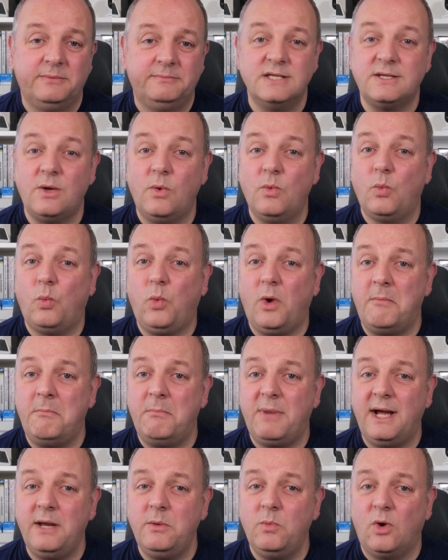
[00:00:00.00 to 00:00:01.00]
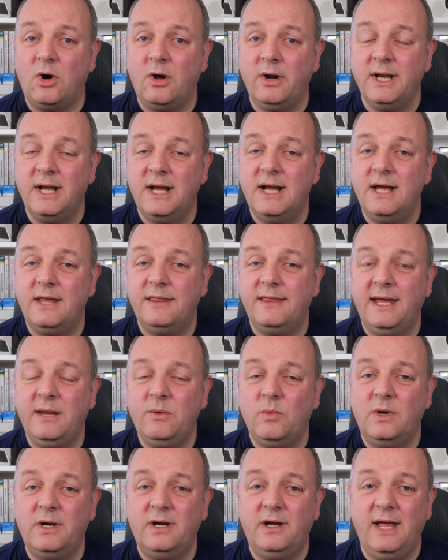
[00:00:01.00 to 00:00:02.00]
So one by one, they
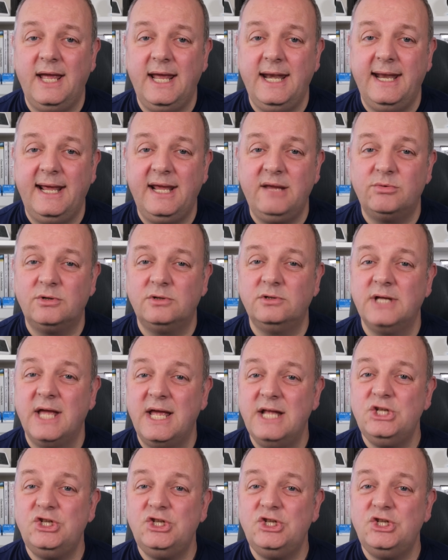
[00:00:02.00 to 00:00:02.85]
were enabled,